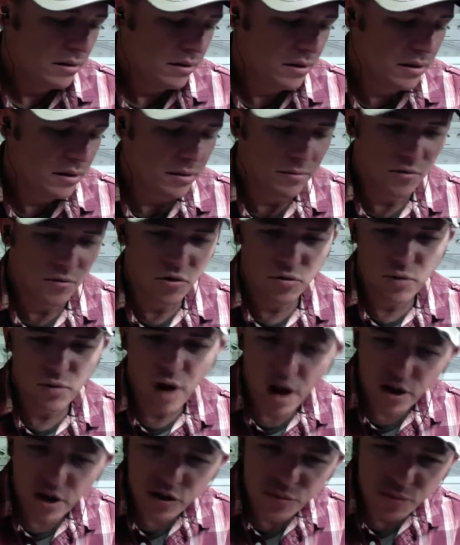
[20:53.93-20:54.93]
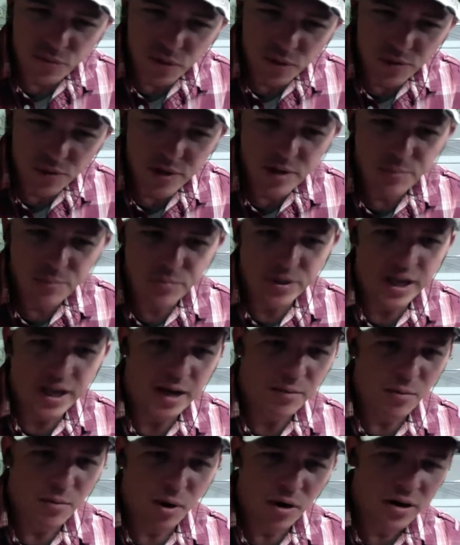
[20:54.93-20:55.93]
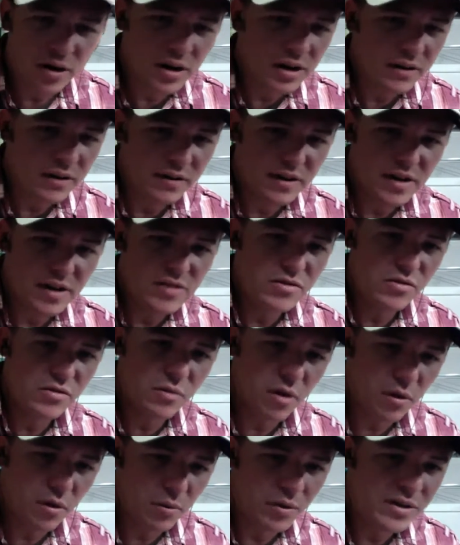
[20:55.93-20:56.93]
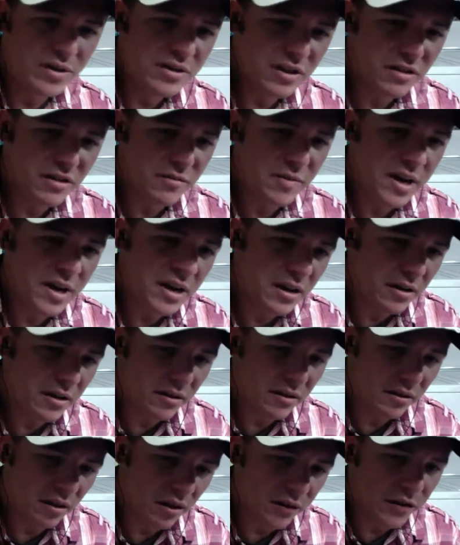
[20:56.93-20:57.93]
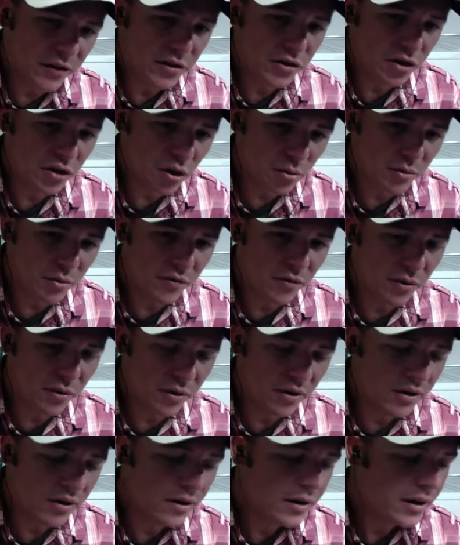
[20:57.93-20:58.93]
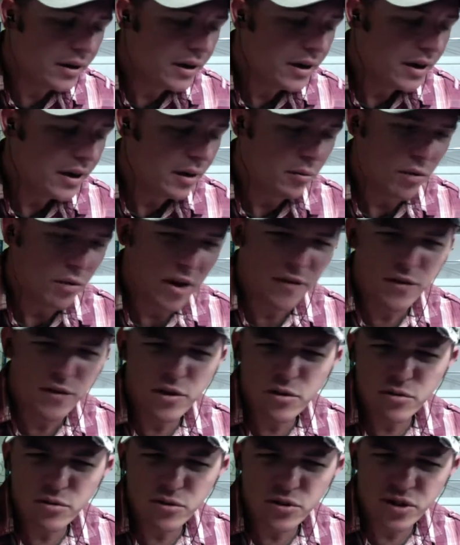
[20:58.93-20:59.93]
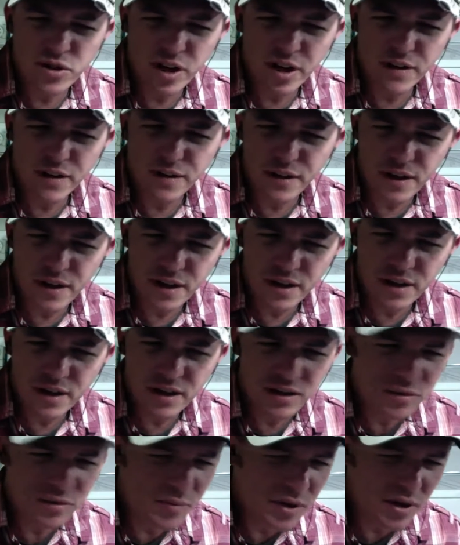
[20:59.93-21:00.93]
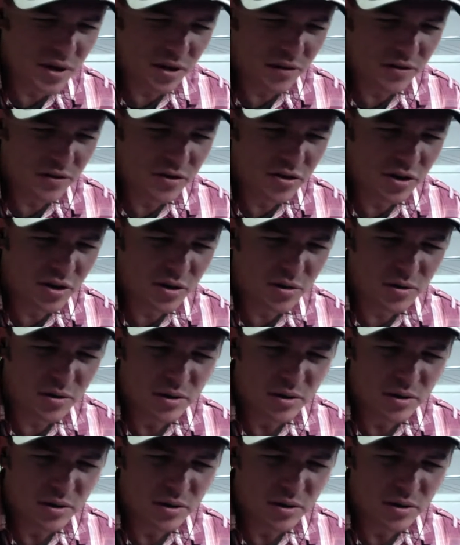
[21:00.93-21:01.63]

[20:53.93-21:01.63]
Garage Brewing, Black Market, these are all ones that have made it on the show before. Refuge, I think, has made it on the show.